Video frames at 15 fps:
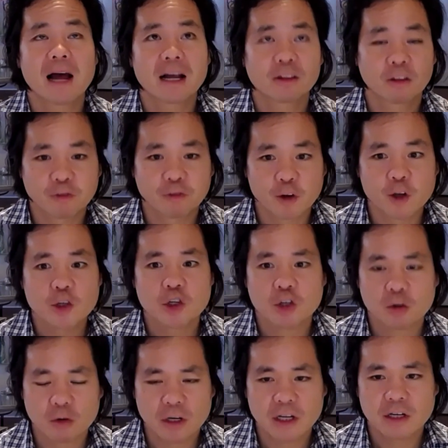the first
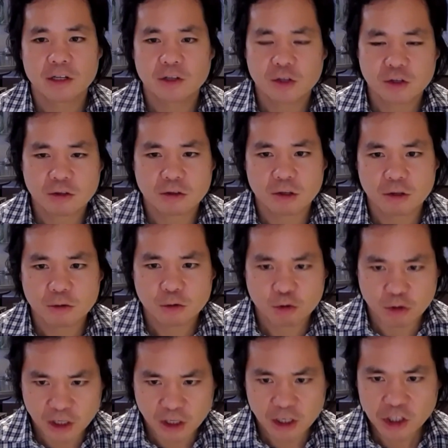screen is the
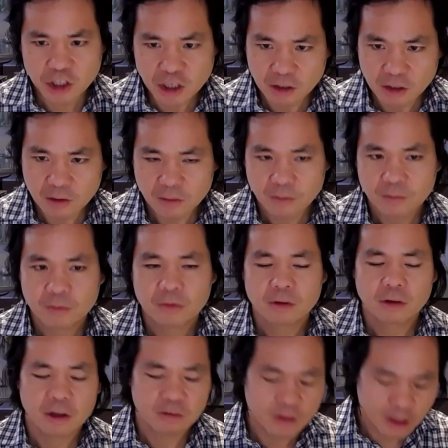strategic, and
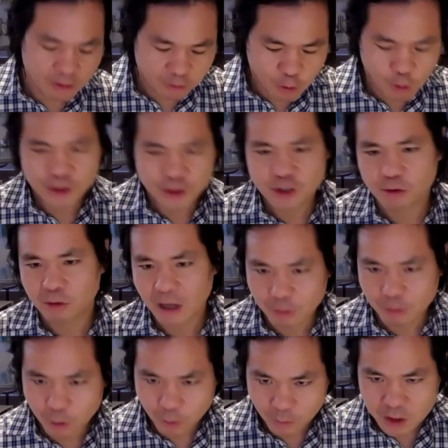then of course you have a
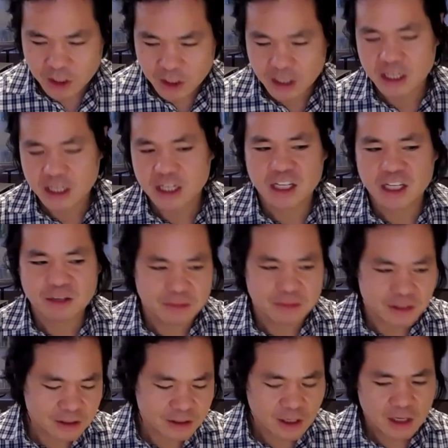look at the team
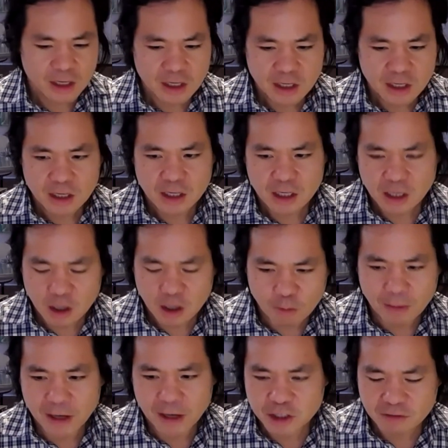and a whole
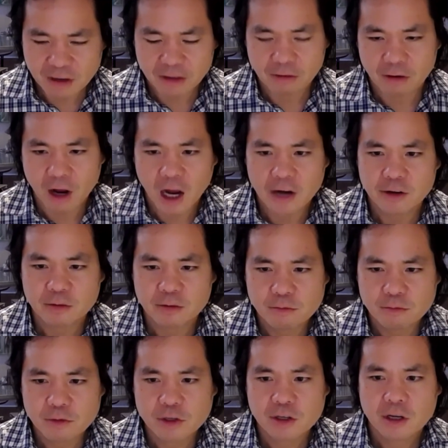bunch of other items.